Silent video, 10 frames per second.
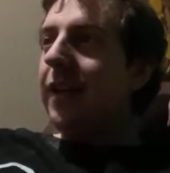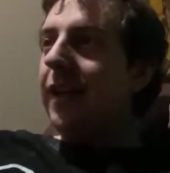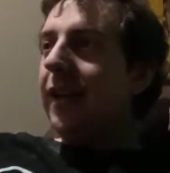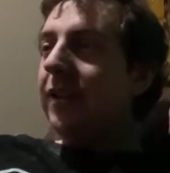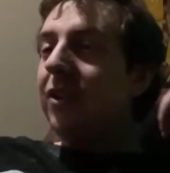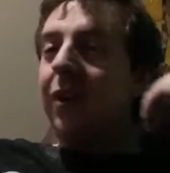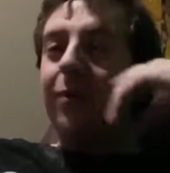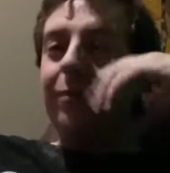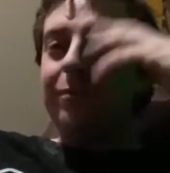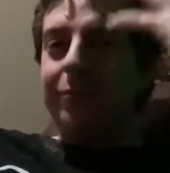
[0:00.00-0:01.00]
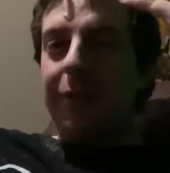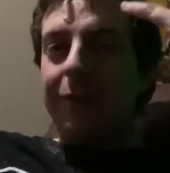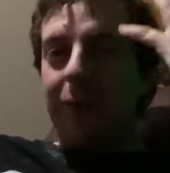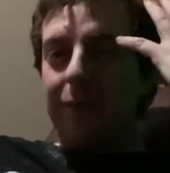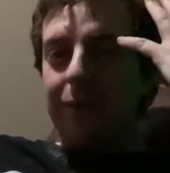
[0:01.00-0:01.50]
And so, if
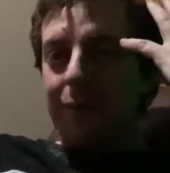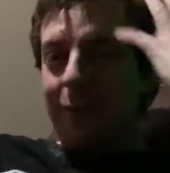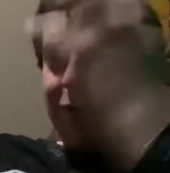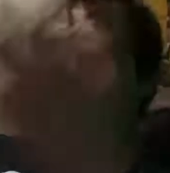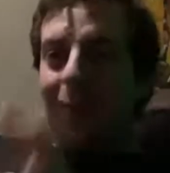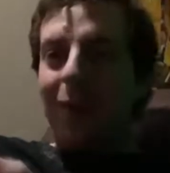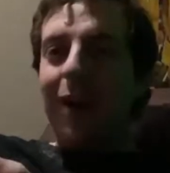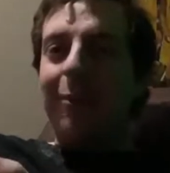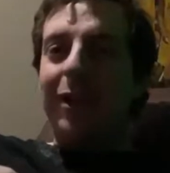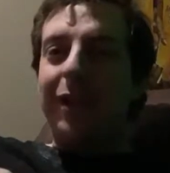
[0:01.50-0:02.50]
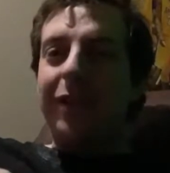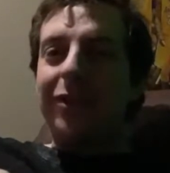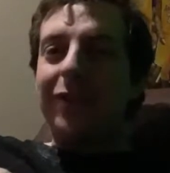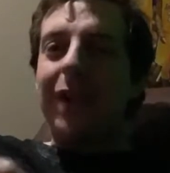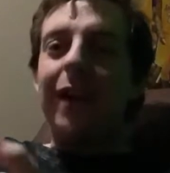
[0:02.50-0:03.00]
you're wondering why I'm a
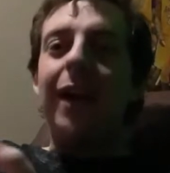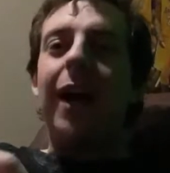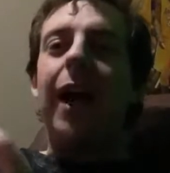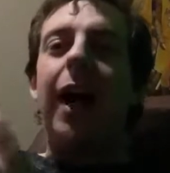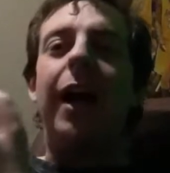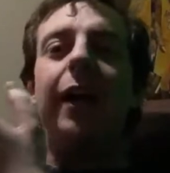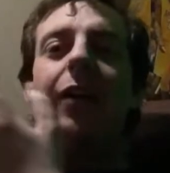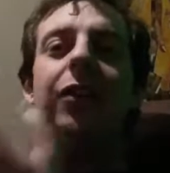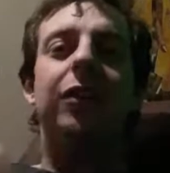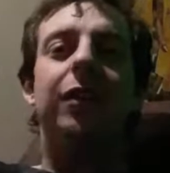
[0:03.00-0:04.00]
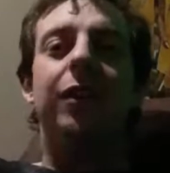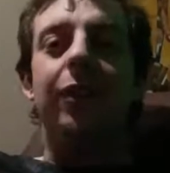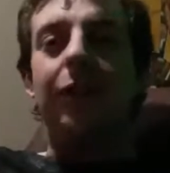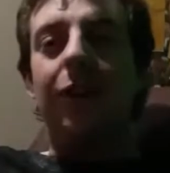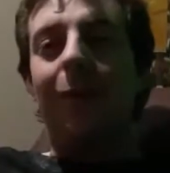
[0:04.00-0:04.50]
Lakers fan, I
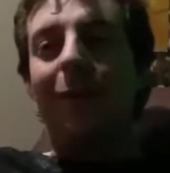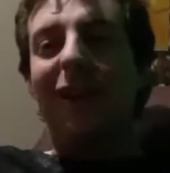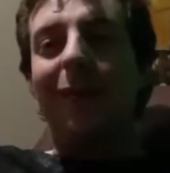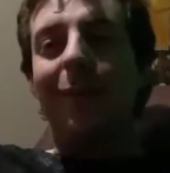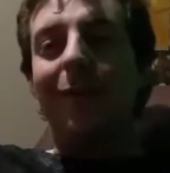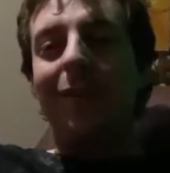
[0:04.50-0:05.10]
went.